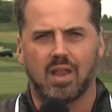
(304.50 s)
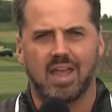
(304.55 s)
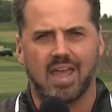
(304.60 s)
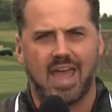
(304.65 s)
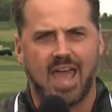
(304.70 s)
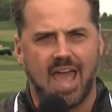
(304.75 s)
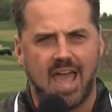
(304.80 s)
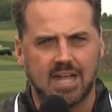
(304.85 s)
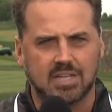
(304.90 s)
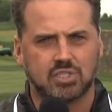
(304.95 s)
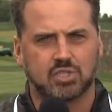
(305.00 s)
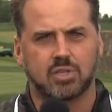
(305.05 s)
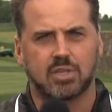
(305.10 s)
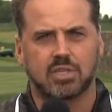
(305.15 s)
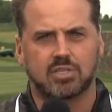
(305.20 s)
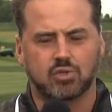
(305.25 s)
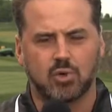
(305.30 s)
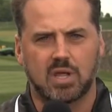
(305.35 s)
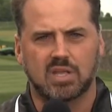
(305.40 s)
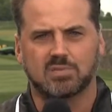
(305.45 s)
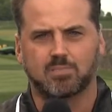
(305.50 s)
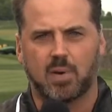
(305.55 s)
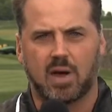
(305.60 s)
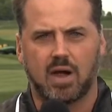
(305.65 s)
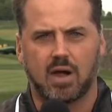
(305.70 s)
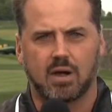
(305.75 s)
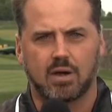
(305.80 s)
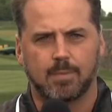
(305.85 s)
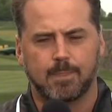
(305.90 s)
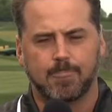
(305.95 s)
actually
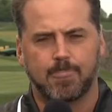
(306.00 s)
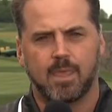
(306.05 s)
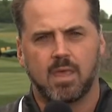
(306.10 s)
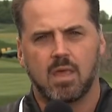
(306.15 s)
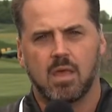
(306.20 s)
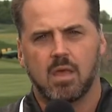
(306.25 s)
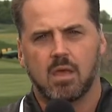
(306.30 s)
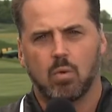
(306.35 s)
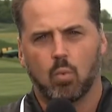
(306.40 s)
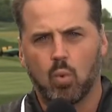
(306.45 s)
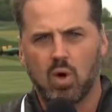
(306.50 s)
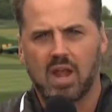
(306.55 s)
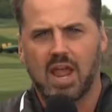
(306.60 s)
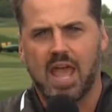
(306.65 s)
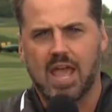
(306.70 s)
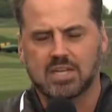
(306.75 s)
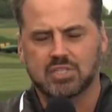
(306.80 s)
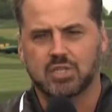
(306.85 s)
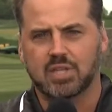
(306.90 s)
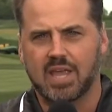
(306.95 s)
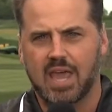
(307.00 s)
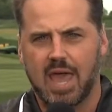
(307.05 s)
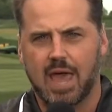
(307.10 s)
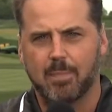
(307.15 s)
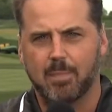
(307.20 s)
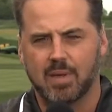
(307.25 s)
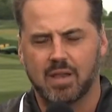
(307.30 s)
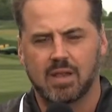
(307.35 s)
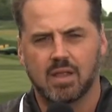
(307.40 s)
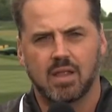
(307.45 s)
transpired, what actually
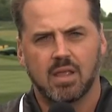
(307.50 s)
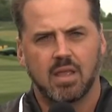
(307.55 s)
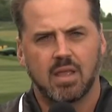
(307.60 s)
happened.